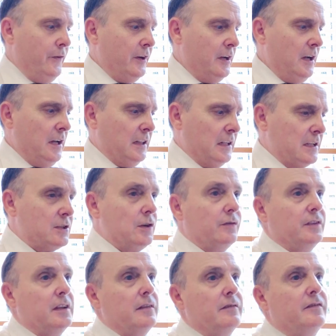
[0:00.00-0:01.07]
Regardless of
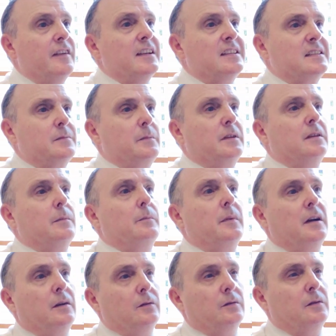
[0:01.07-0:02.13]
the investment
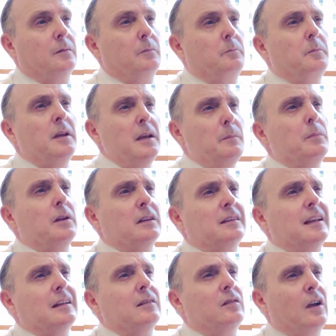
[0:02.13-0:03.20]
amount, people
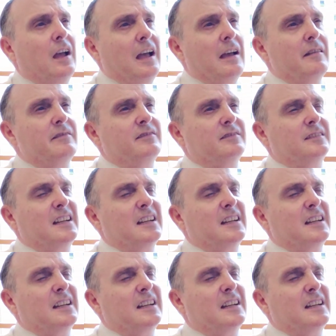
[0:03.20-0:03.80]
tend to have